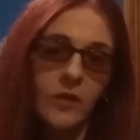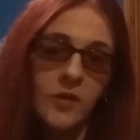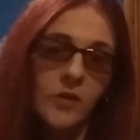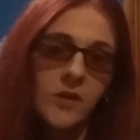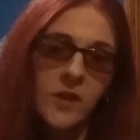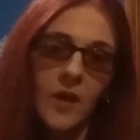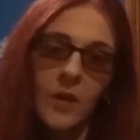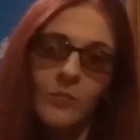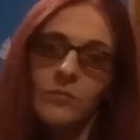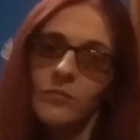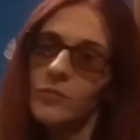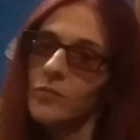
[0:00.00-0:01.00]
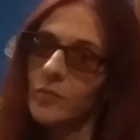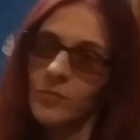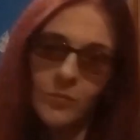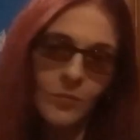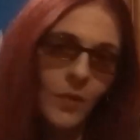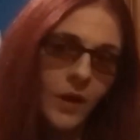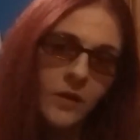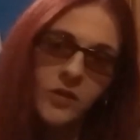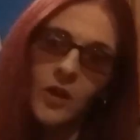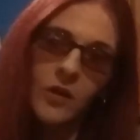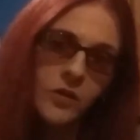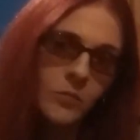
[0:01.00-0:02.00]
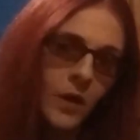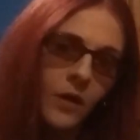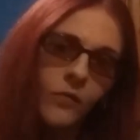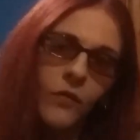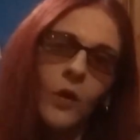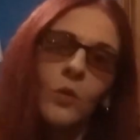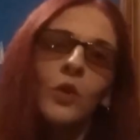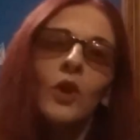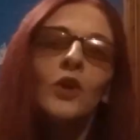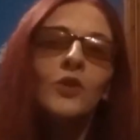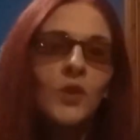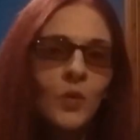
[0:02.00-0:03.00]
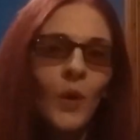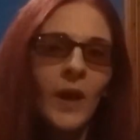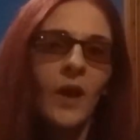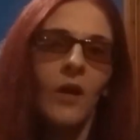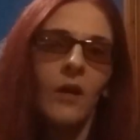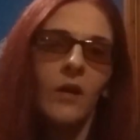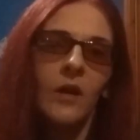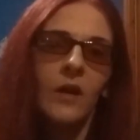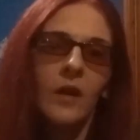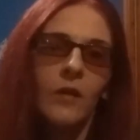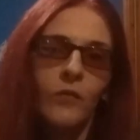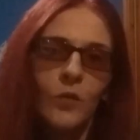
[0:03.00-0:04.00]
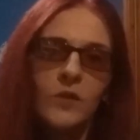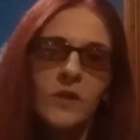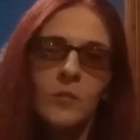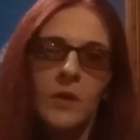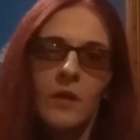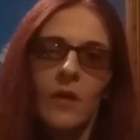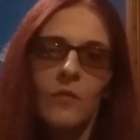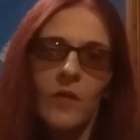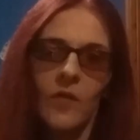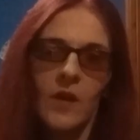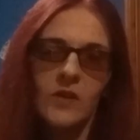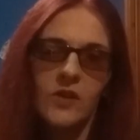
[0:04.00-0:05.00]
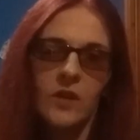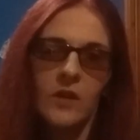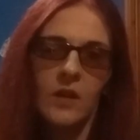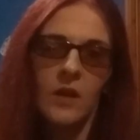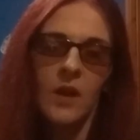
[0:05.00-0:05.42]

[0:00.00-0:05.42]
I took the time, my charge and my phone, to ring her. 40-minute conversation.